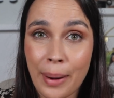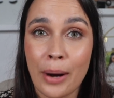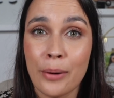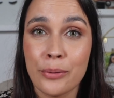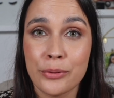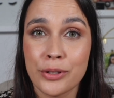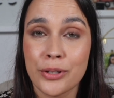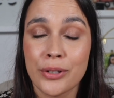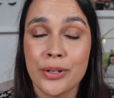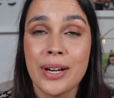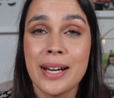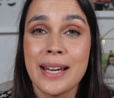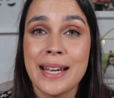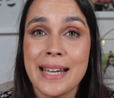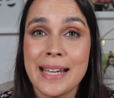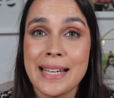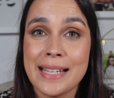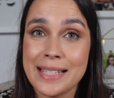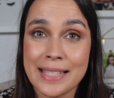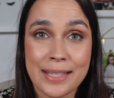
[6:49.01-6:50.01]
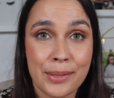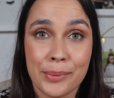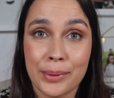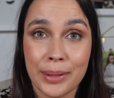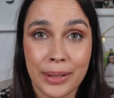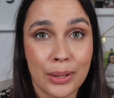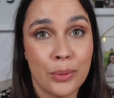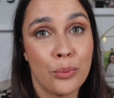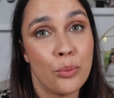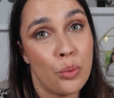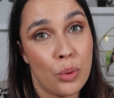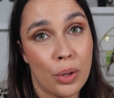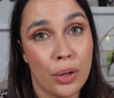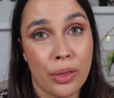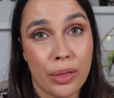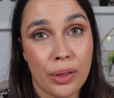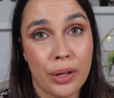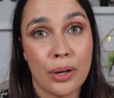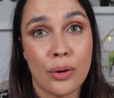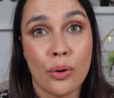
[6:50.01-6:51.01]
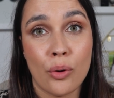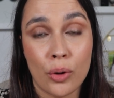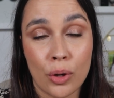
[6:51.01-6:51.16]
powder is really worth it